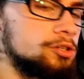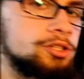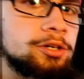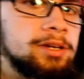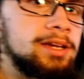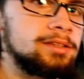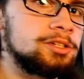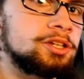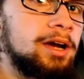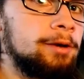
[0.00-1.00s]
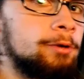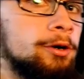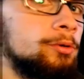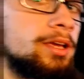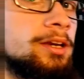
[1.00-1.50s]
jerking the
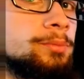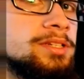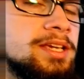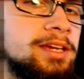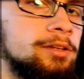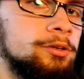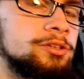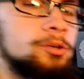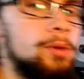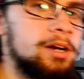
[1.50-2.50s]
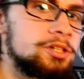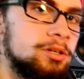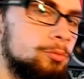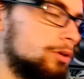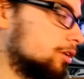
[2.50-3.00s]
gyro in a particular
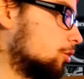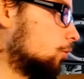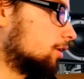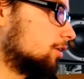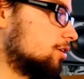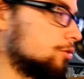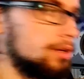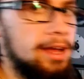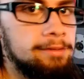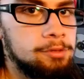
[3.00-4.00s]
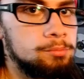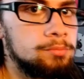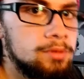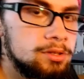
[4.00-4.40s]
direction really quickly. You can have them